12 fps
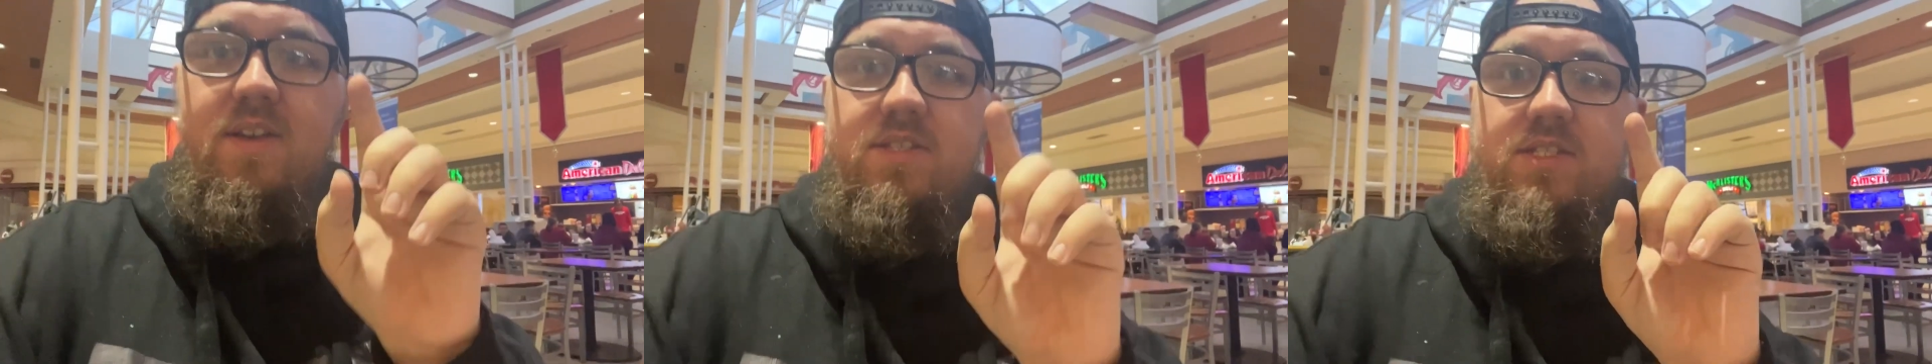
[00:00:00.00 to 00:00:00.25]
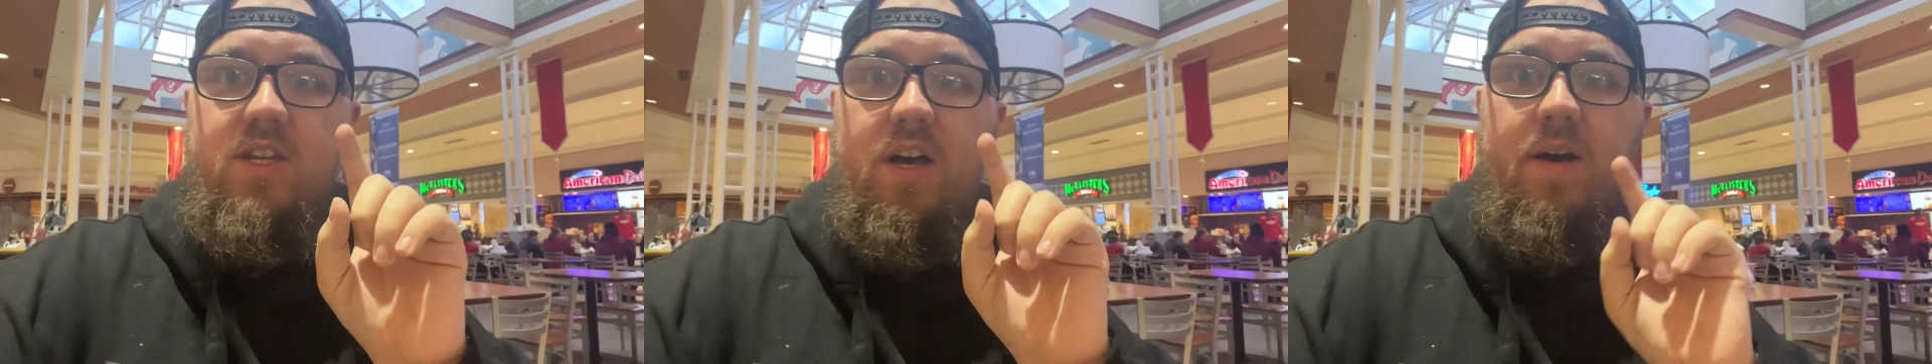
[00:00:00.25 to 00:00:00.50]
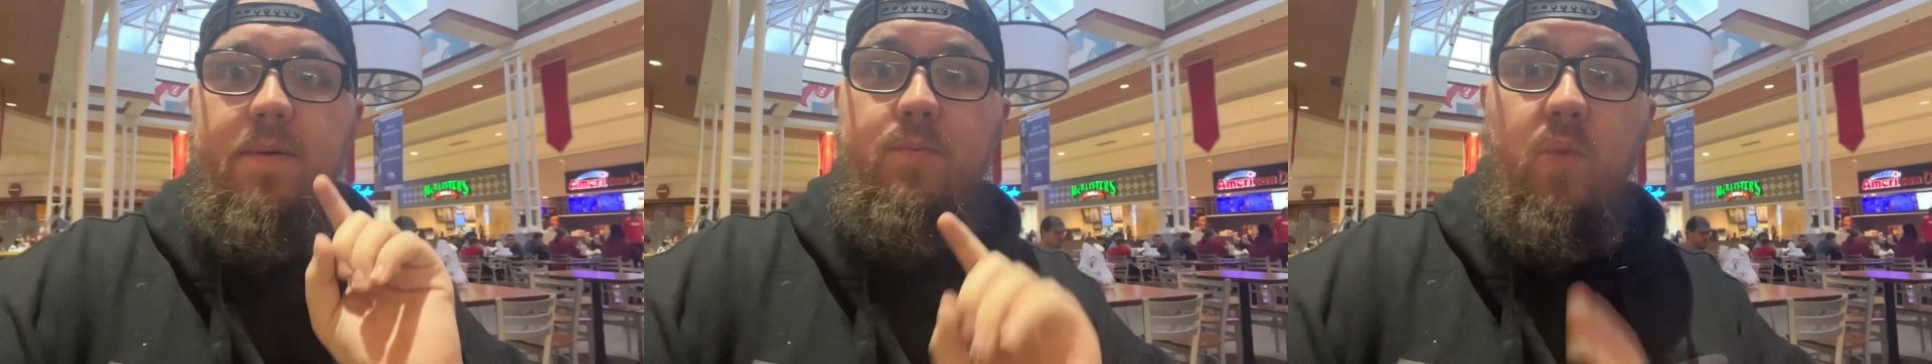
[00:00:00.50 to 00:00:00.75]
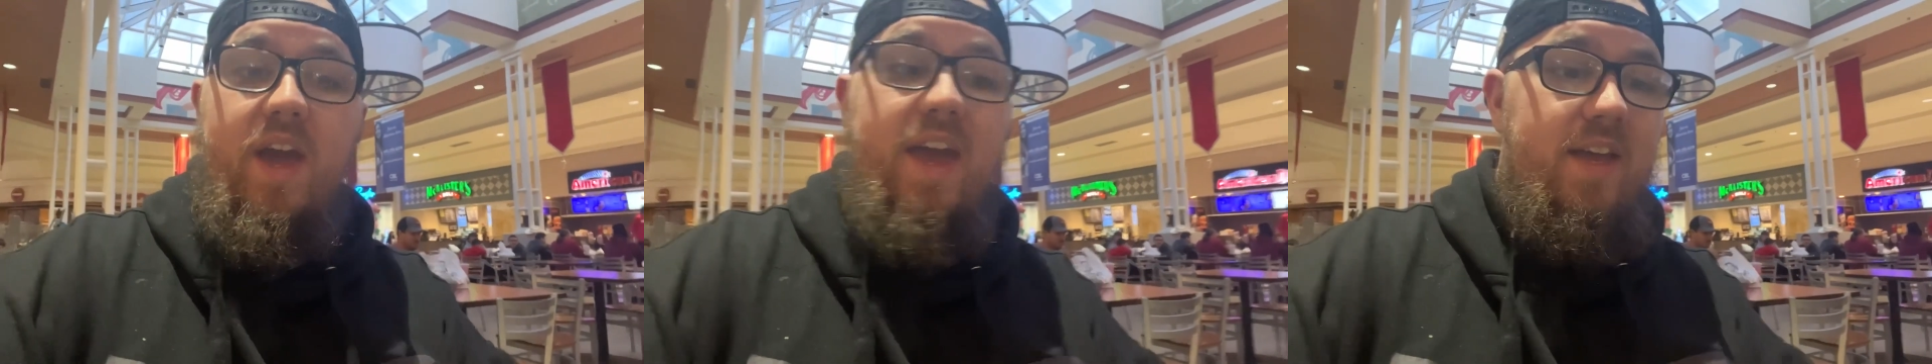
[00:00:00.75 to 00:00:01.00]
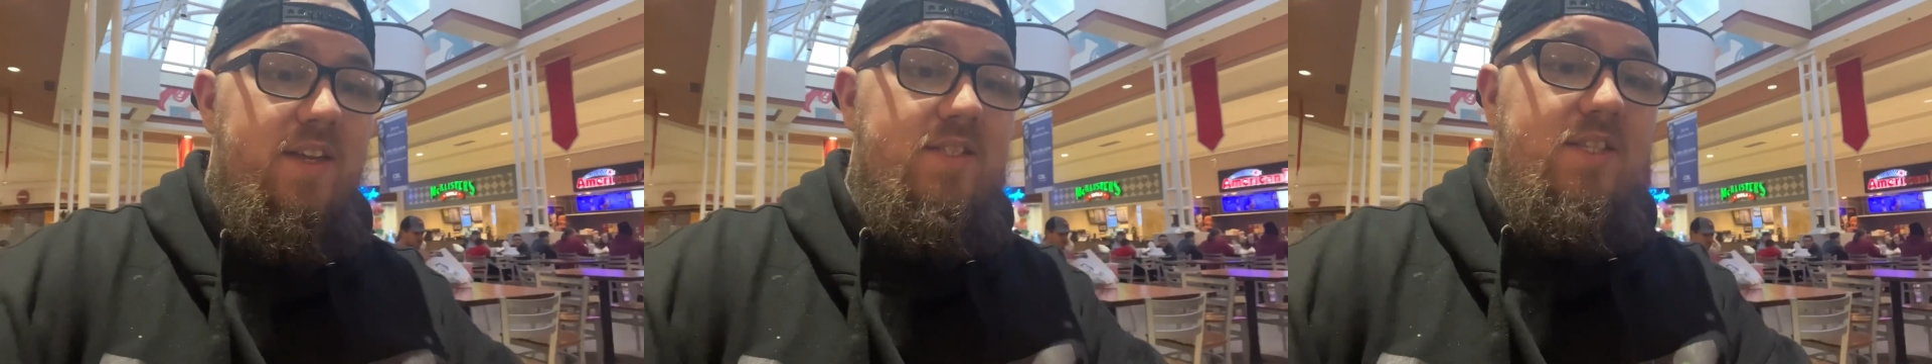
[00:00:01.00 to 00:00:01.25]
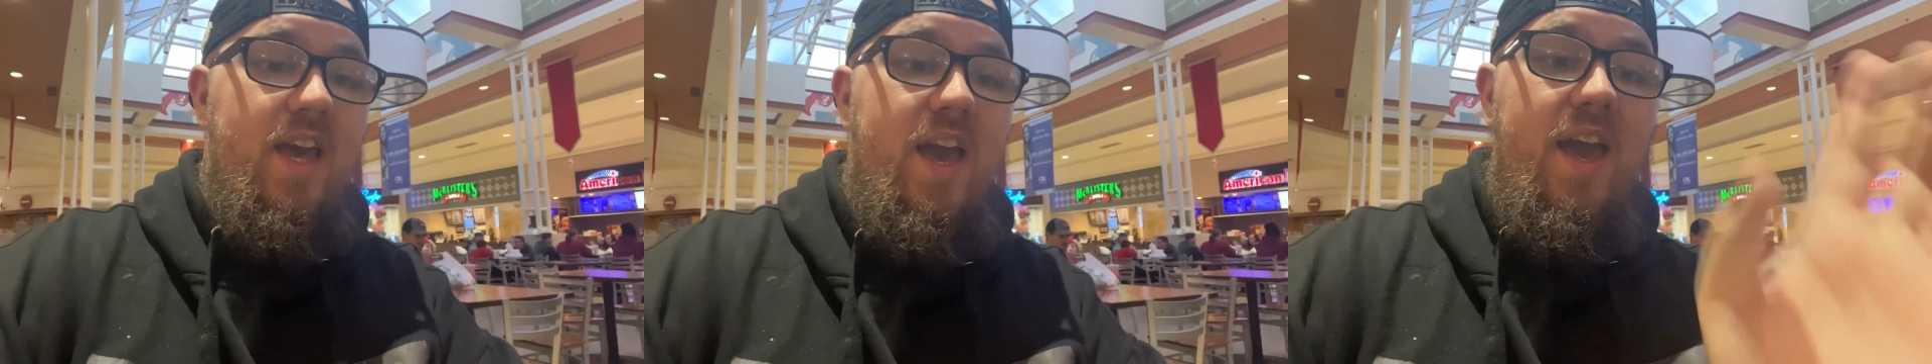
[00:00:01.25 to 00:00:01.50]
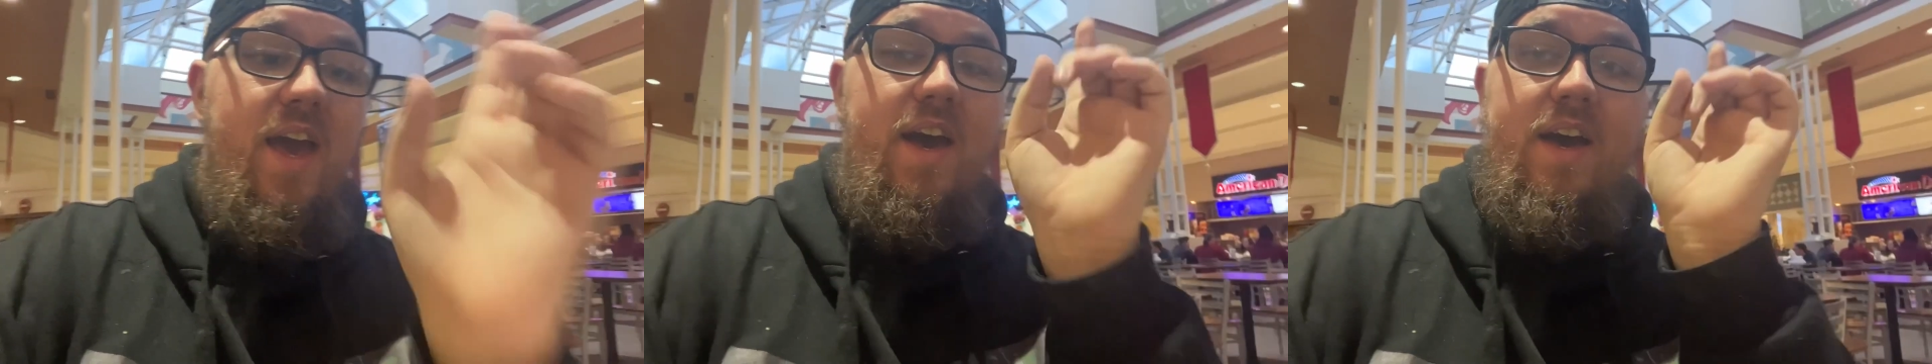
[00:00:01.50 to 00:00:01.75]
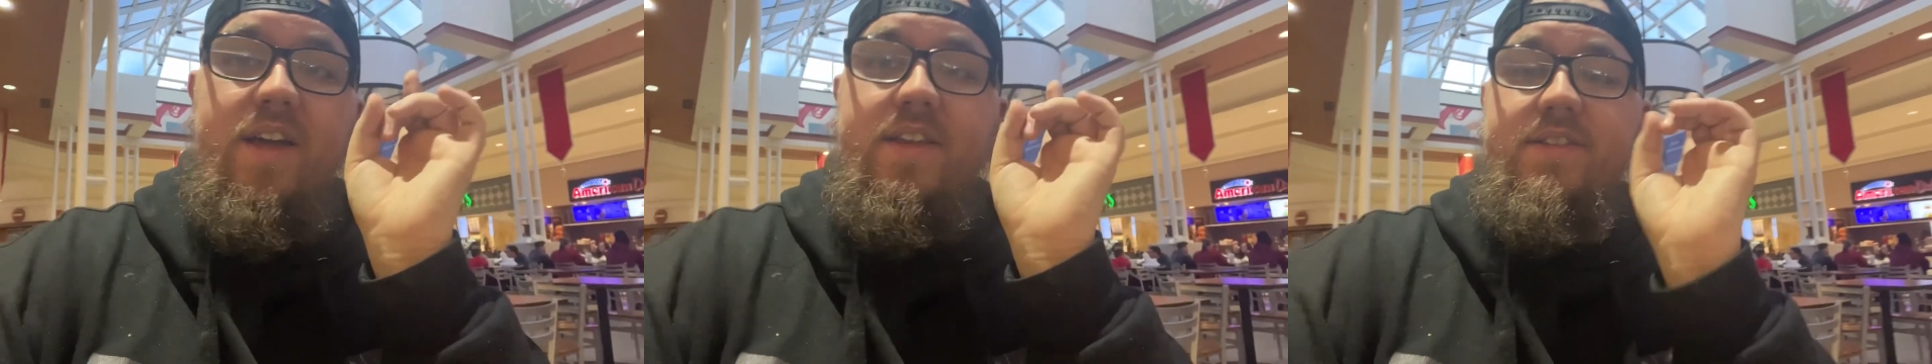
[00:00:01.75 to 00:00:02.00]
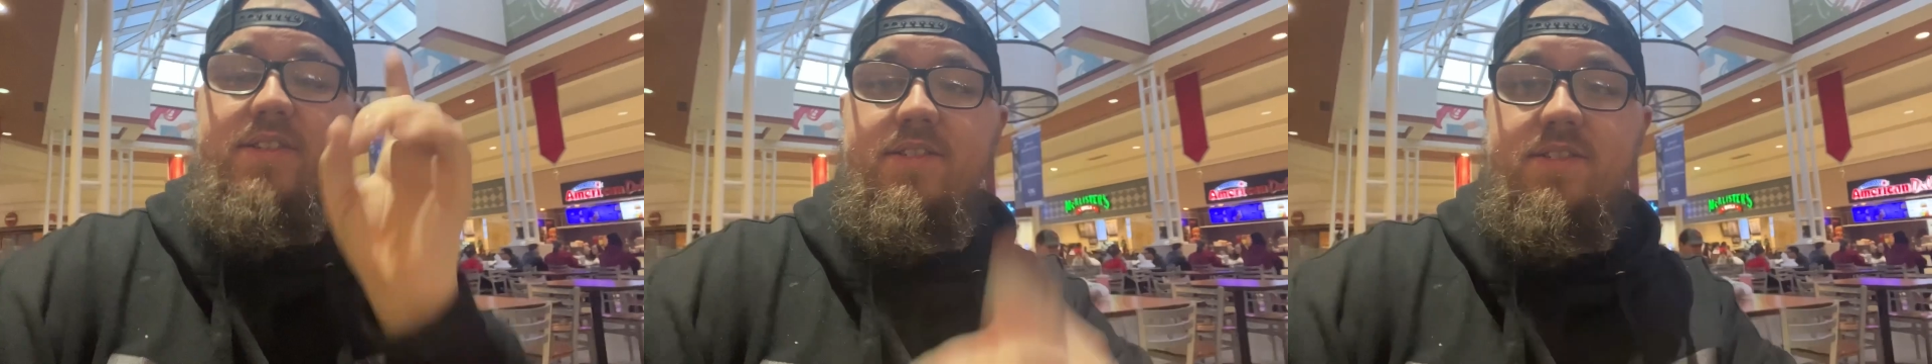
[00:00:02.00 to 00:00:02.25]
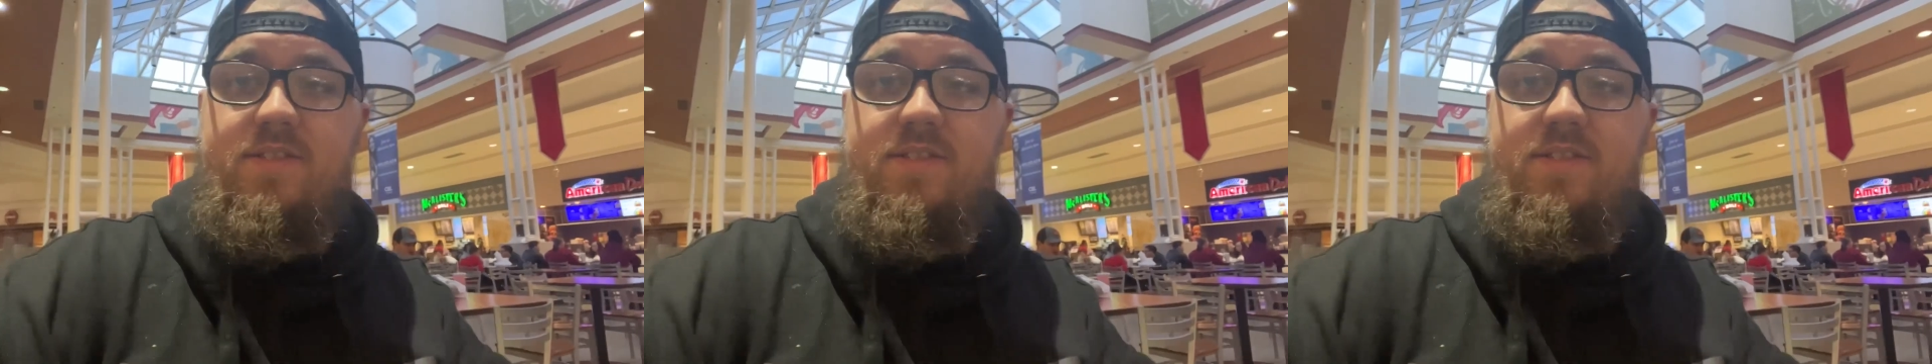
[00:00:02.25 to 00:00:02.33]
some wings and